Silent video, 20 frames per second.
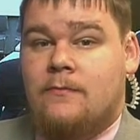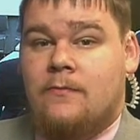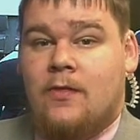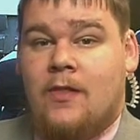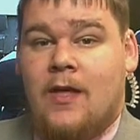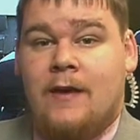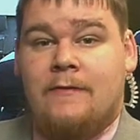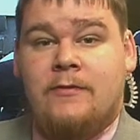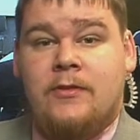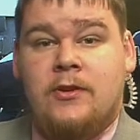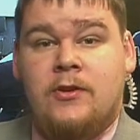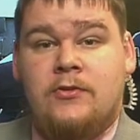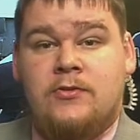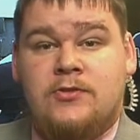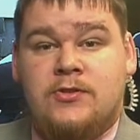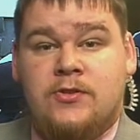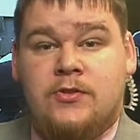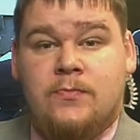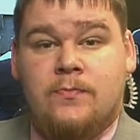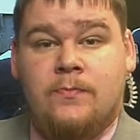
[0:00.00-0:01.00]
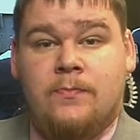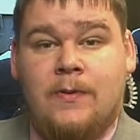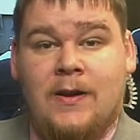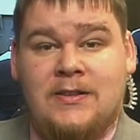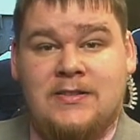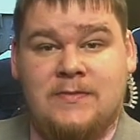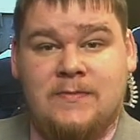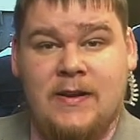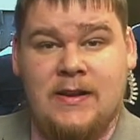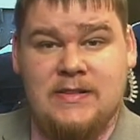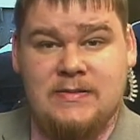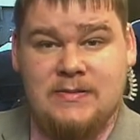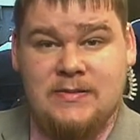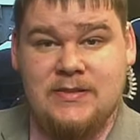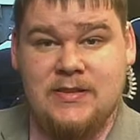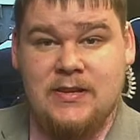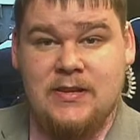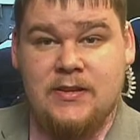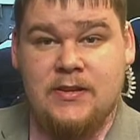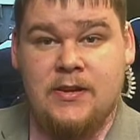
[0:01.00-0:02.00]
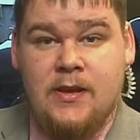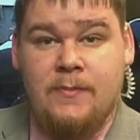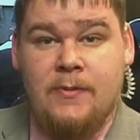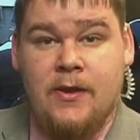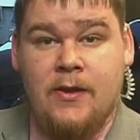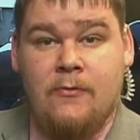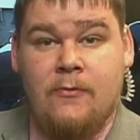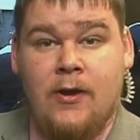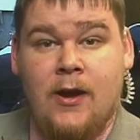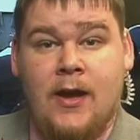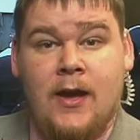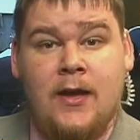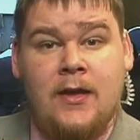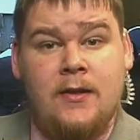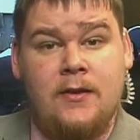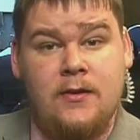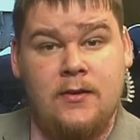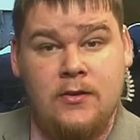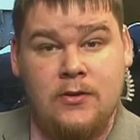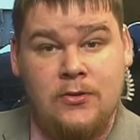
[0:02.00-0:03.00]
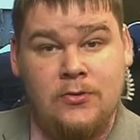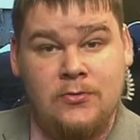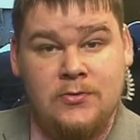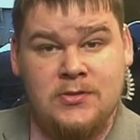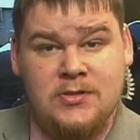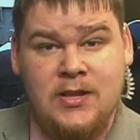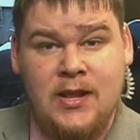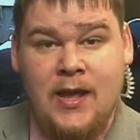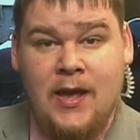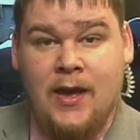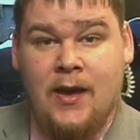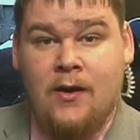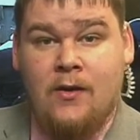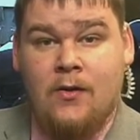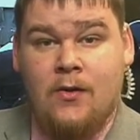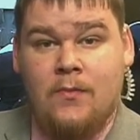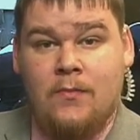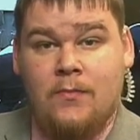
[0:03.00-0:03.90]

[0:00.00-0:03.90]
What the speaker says: Live in the newsroom, Bronson Rasmussen, WNY News Now.